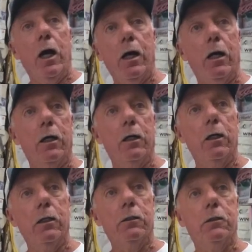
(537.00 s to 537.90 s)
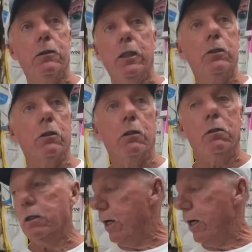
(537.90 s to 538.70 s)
Uh, it's seasonal.